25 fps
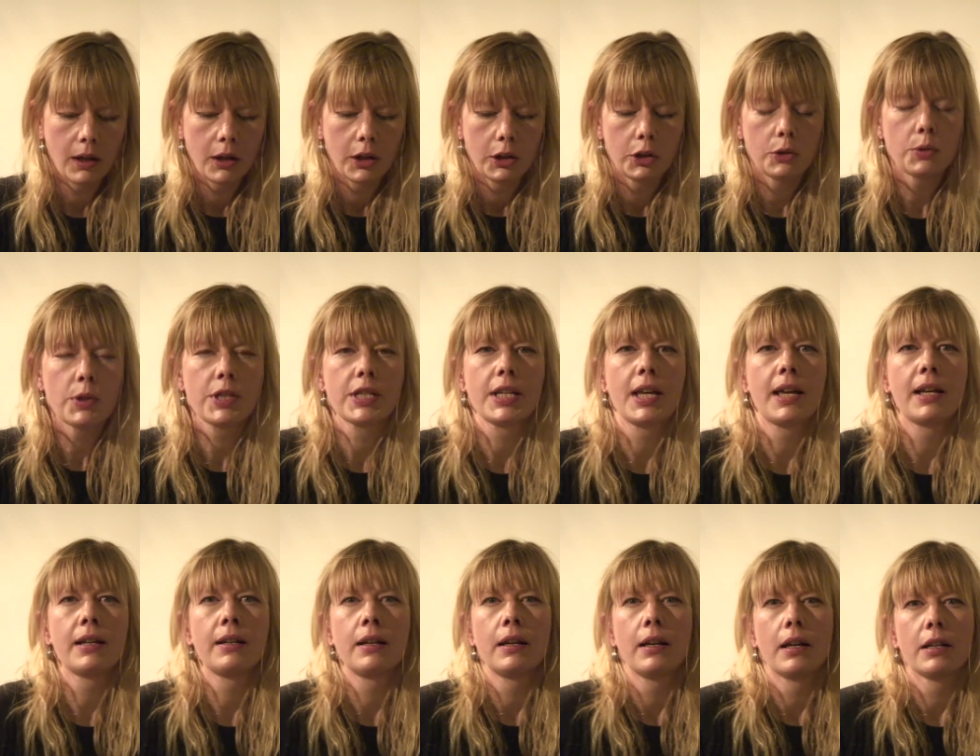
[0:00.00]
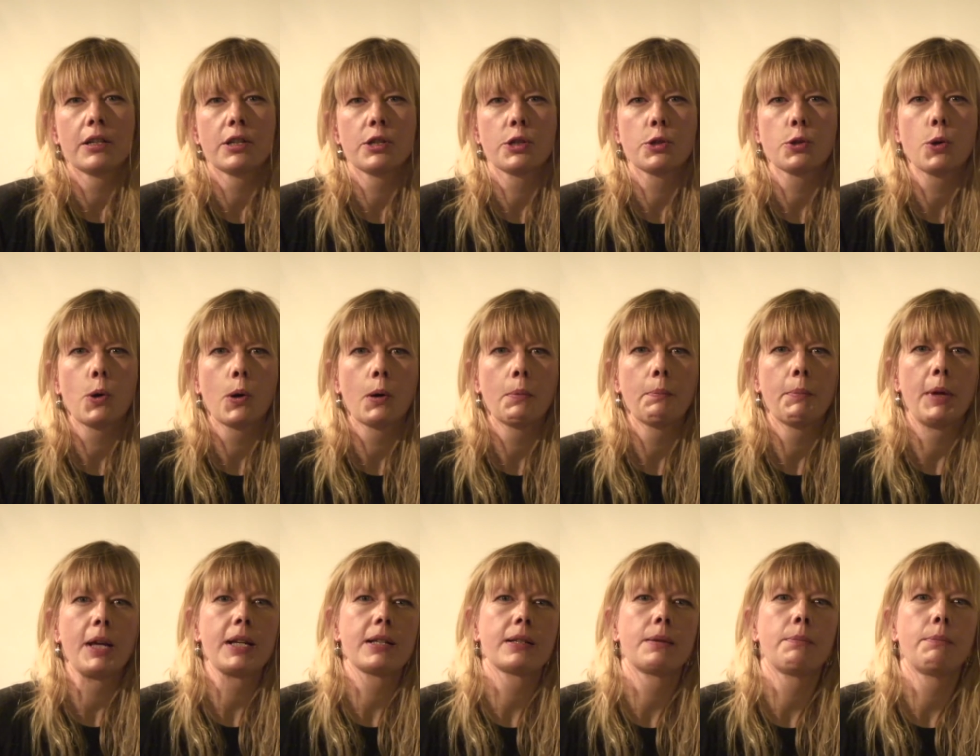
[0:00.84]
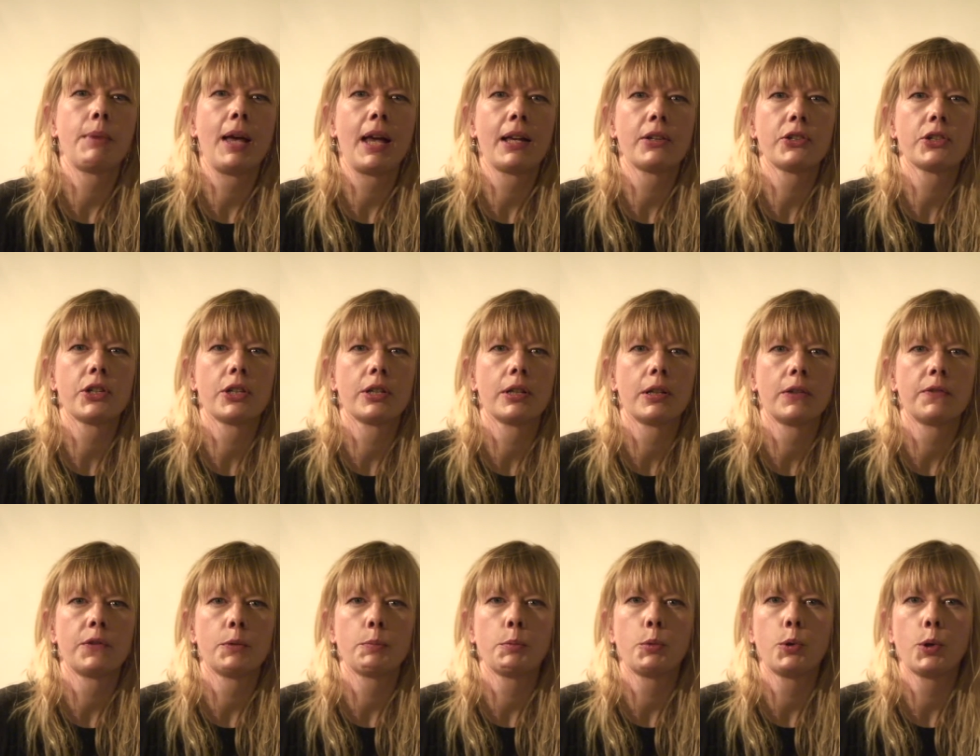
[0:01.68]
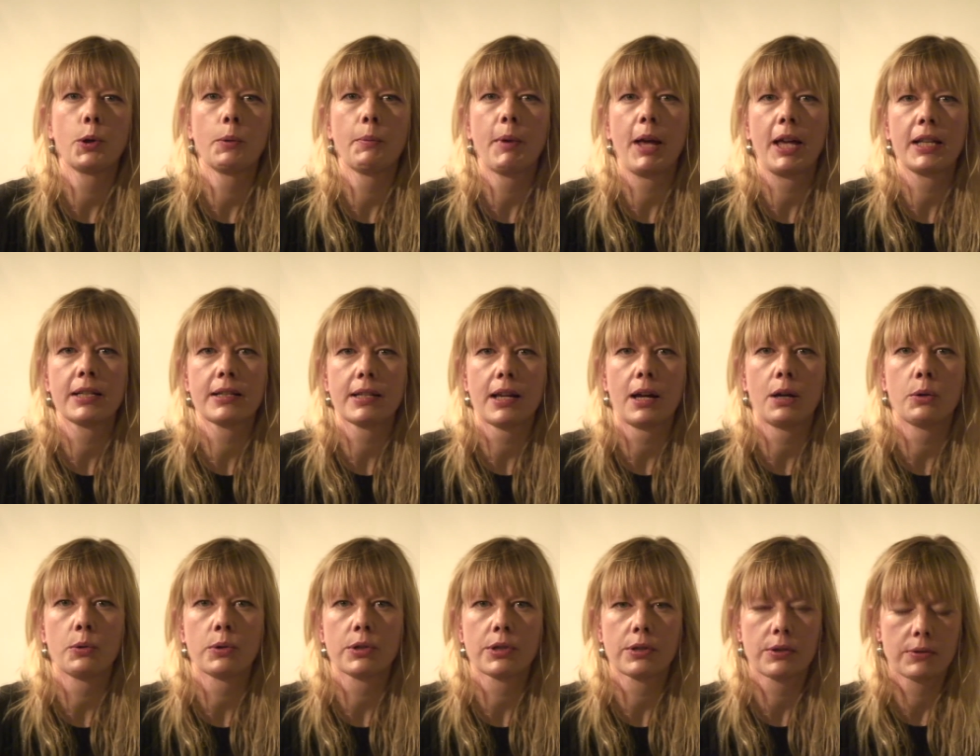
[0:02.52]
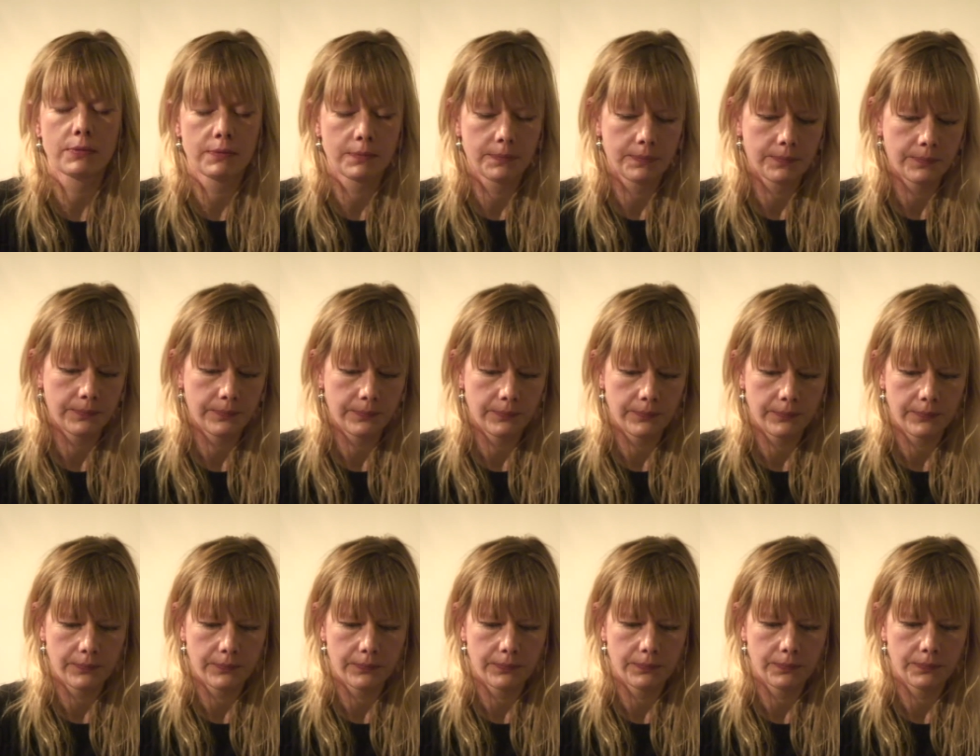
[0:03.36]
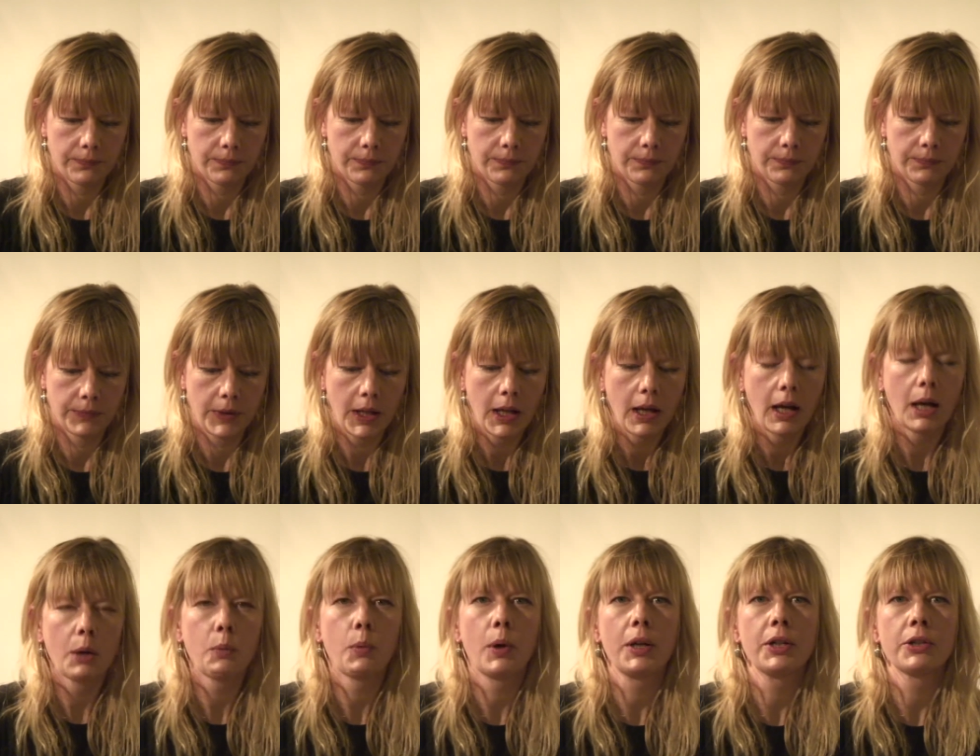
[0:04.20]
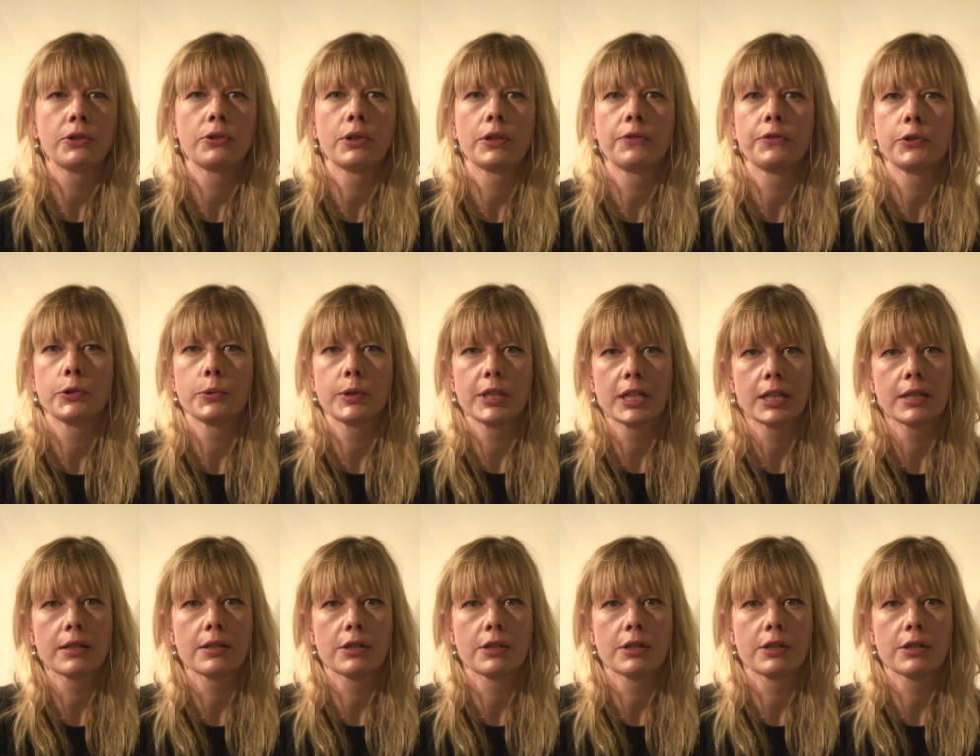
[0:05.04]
You said a storm makes a mansion of a poor man's house. I wonder if you did